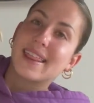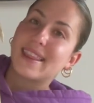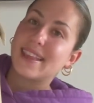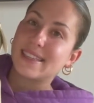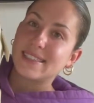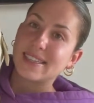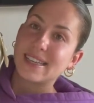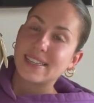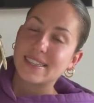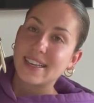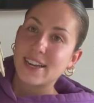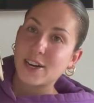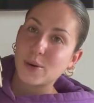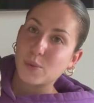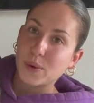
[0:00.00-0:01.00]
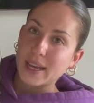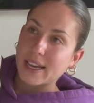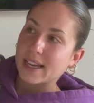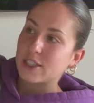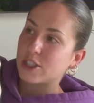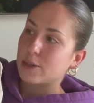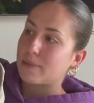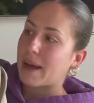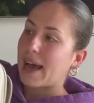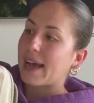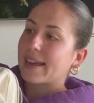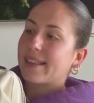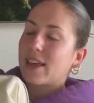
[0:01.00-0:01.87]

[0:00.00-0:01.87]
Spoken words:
This is their weekender bag.